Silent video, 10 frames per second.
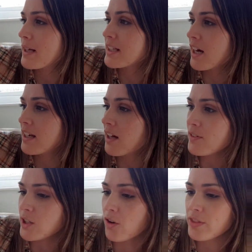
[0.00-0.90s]
yeah,
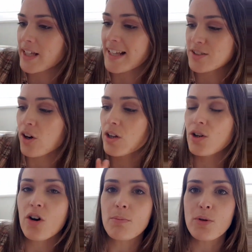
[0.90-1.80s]
lovely. It's got a
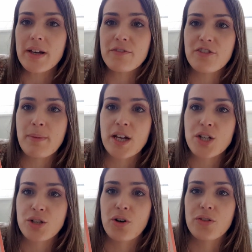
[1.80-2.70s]
lot more
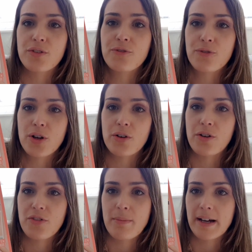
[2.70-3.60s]
information on the front
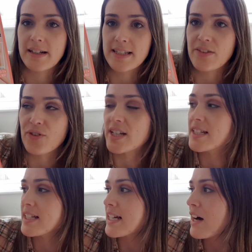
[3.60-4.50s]
of the magazine than it
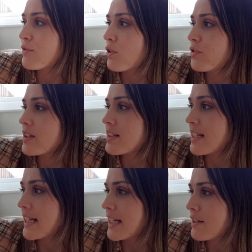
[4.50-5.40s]
did have on the
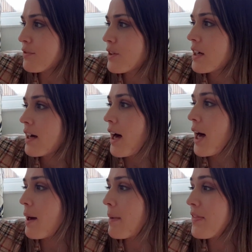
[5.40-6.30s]
sleeve.
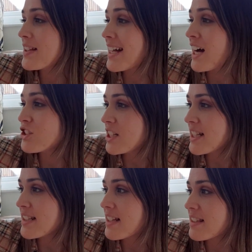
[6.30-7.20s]
And this
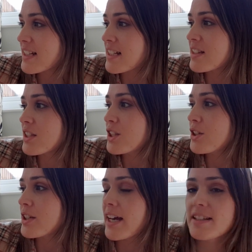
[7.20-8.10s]
actually says that it's the
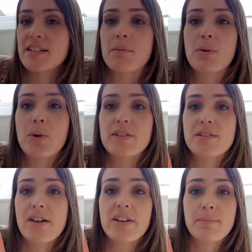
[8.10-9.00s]
UK's #1
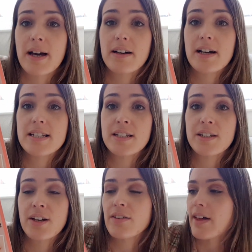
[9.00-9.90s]
sewing mag. I didn't
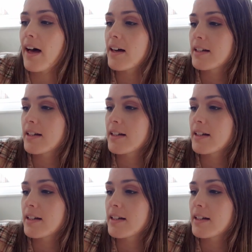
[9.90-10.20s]
know that.